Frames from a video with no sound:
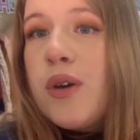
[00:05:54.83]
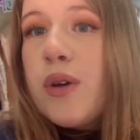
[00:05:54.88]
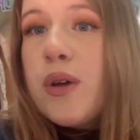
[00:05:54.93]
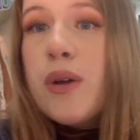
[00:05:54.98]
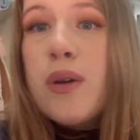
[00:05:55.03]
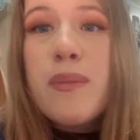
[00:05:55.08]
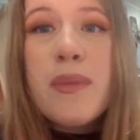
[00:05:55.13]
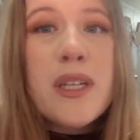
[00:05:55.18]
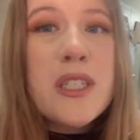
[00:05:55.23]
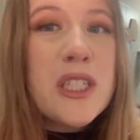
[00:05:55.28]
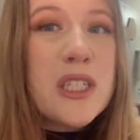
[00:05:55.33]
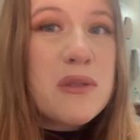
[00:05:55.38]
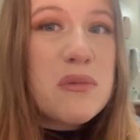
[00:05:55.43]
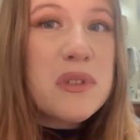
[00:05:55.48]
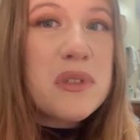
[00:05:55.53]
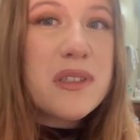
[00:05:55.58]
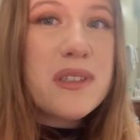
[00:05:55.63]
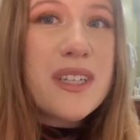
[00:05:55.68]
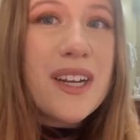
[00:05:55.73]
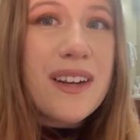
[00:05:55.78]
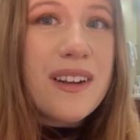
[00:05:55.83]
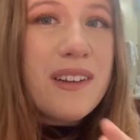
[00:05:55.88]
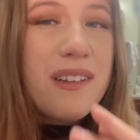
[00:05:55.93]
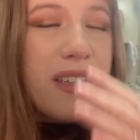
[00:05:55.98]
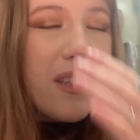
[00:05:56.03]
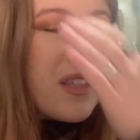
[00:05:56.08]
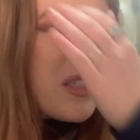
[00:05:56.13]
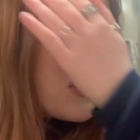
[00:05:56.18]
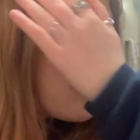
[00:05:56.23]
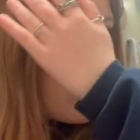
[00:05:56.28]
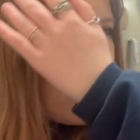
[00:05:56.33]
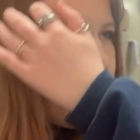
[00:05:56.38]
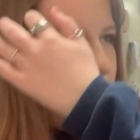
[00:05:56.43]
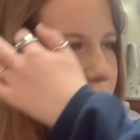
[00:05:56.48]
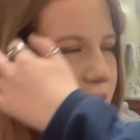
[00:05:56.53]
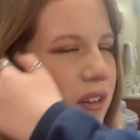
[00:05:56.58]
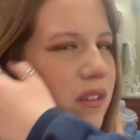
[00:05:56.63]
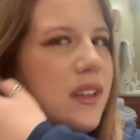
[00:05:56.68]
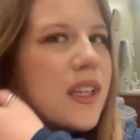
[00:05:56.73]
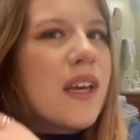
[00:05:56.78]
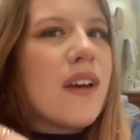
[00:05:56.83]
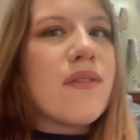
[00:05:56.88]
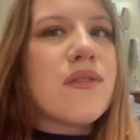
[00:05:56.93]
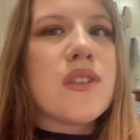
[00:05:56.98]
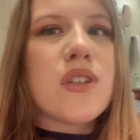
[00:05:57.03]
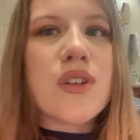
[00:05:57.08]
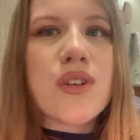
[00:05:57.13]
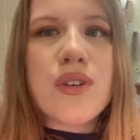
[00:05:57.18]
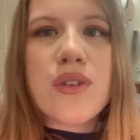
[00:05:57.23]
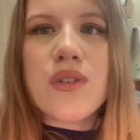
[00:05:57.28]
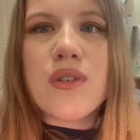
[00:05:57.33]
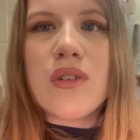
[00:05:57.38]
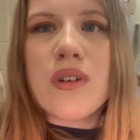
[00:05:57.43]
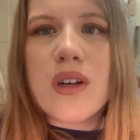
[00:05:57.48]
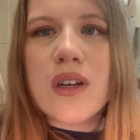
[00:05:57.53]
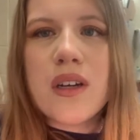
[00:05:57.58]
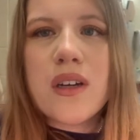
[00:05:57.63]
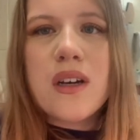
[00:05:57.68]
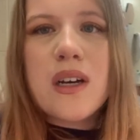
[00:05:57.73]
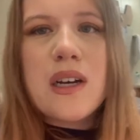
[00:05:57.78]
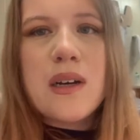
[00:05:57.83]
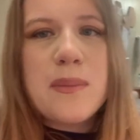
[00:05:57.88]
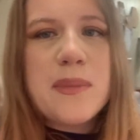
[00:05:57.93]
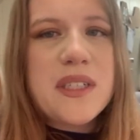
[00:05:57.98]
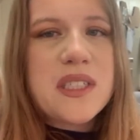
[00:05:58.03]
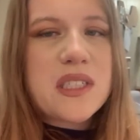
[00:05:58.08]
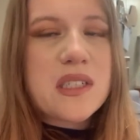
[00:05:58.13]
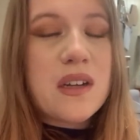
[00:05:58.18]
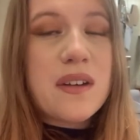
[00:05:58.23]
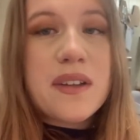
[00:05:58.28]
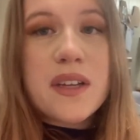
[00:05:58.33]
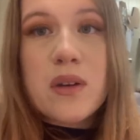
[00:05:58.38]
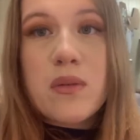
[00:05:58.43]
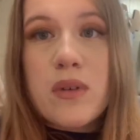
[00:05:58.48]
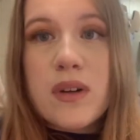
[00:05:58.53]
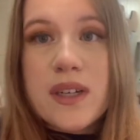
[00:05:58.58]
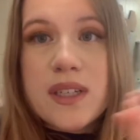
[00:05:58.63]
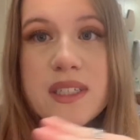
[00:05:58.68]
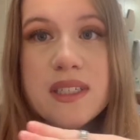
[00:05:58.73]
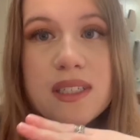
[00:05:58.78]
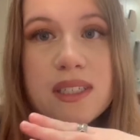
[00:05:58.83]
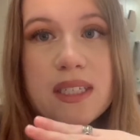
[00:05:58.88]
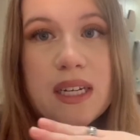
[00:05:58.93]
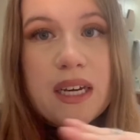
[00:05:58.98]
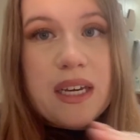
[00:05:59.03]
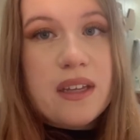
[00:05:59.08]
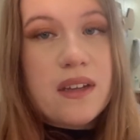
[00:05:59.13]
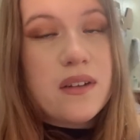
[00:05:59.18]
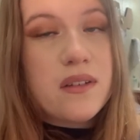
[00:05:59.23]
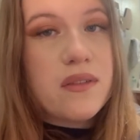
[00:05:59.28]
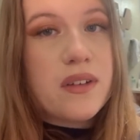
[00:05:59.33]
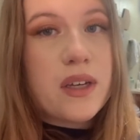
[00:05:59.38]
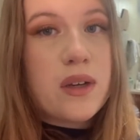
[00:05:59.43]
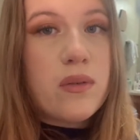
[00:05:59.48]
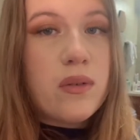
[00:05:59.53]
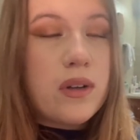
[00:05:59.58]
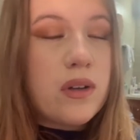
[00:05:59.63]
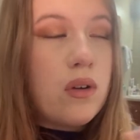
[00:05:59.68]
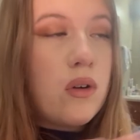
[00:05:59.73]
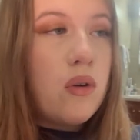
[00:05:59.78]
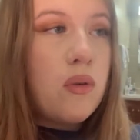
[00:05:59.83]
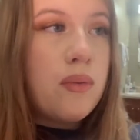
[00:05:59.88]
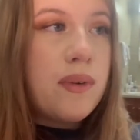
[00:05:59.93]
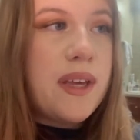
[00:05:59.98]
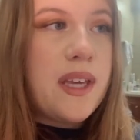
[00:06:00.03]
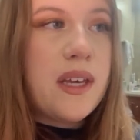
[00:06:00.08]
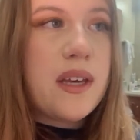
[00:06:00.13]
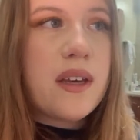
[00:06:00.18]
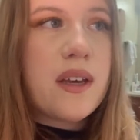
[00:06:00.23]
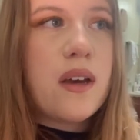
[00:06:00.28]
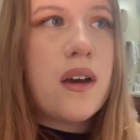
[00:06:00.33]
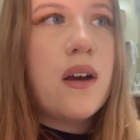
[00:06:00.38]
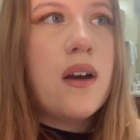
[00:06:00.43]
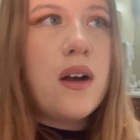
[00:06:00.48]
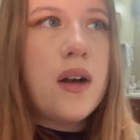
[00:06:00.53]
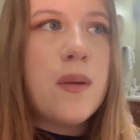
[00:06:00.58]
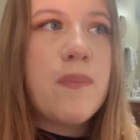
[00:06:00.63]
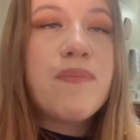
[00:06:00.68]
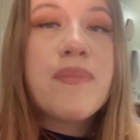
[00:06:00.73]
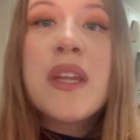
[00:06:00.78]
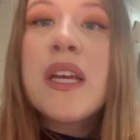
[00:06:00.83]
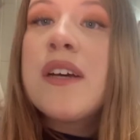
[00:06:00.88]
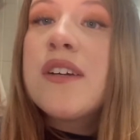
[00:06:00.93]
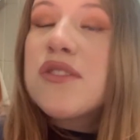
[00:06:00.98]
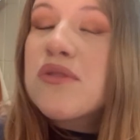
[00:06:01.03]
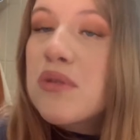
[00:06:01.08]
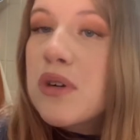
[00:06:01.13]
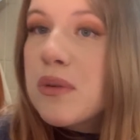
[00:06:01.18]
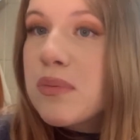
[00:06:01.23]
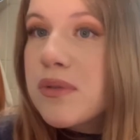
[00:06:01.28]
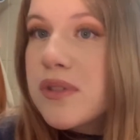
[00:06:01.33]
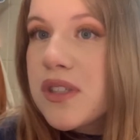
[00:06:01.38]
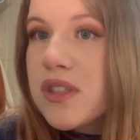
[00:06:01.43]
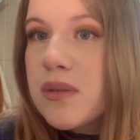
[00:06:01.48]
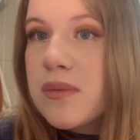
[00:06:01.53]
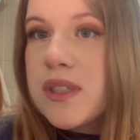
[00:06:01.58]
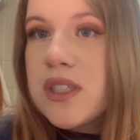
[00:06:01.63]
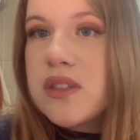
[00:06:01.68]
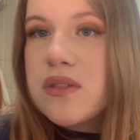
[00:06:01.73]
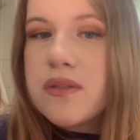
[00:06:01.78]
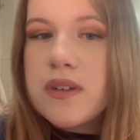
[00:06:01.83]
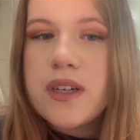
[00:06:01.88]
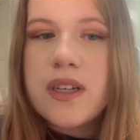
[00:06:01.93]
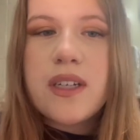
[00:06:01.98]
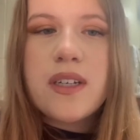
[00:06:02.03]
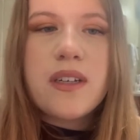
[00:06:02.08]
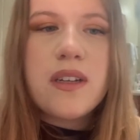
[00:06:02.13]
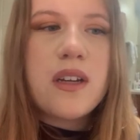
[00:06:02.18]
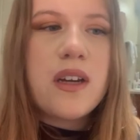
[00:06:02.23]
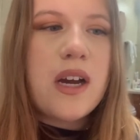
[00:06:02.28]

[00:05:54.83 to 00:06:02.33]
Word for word: Midterms are technically this week. I only have two. It's not like one consecutive, like one whole week. Twerp was so much fun.